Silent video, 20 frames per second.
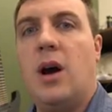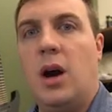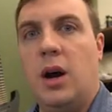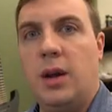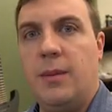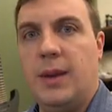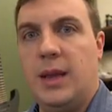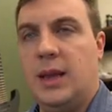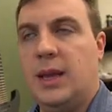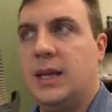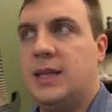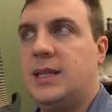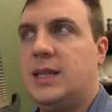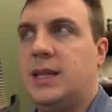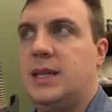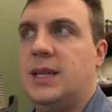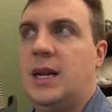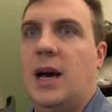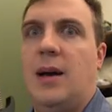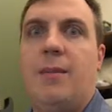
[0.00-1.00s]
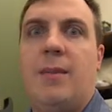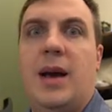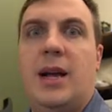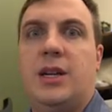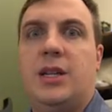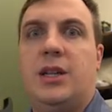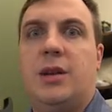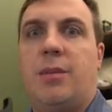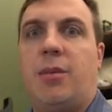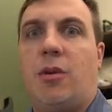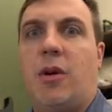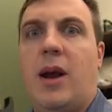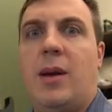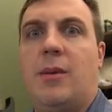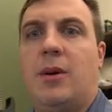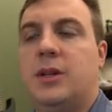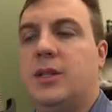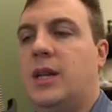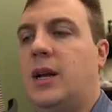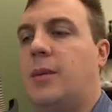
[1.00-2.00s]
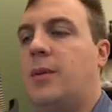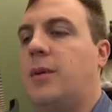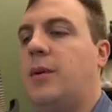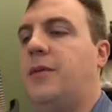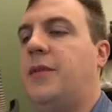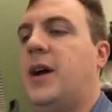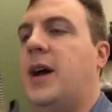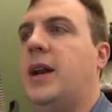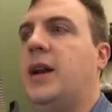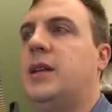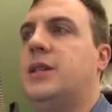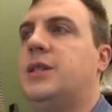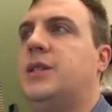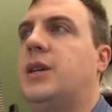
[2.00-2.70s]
argument list does not match the parameters that are providing.